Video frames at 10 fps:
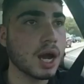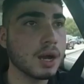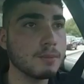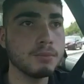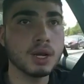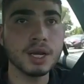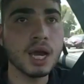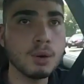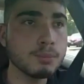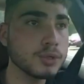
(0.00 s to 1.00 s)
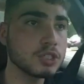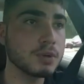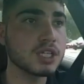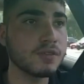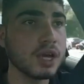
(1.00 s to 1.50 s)
I'm pushing
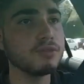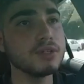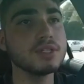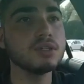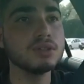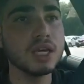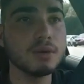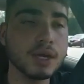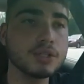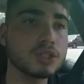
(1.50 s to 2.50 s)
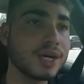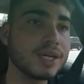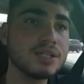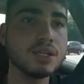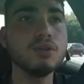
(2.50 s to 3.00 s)
myself every single day to make sure I
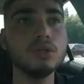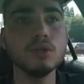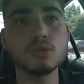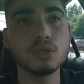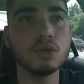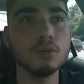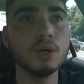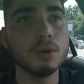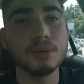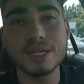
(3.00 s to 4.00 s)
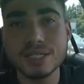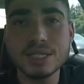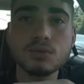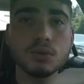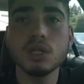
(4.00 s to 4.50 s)
continue YouTube because
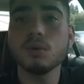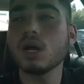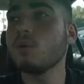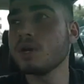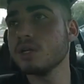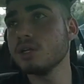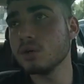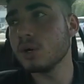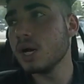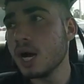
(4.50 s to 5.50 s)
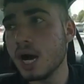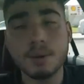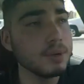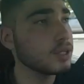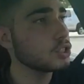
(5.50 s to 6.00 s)
this is really what I want to do.
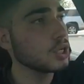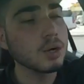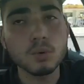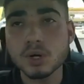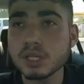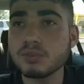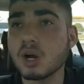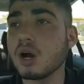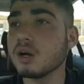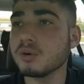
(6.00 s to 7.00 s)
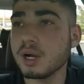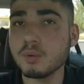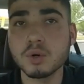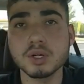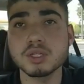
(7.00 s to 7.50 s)
I make sure I work even harder at
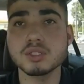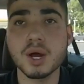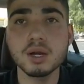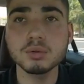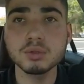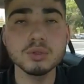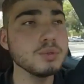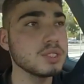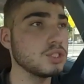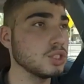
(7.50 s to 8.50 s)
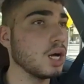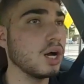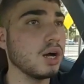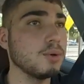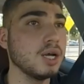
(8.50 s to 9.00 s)
work so I don't lose the
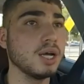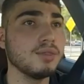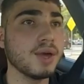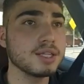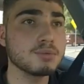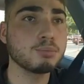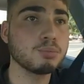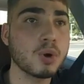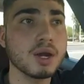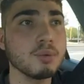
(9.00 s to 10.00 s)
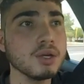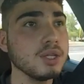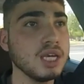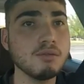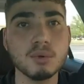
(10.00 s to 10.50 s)
job that's
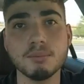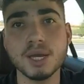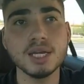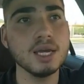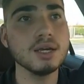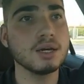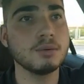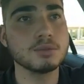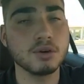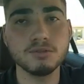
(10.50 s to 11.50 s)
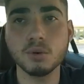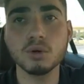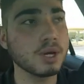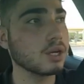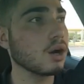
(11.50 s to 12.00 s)
primarily giving my main income to
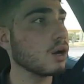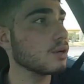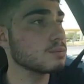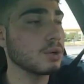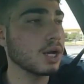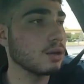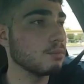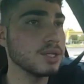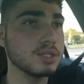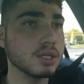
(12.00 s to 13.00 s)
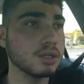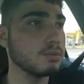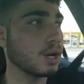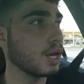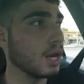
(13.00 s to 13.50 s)
afford my cars, my equipment
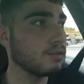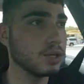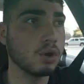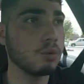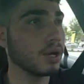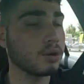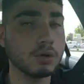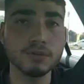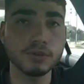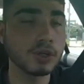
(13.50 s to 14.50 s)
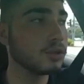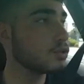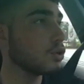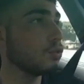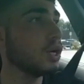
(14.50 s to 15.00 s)
for
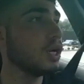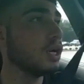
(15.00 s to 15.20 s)
YouTube,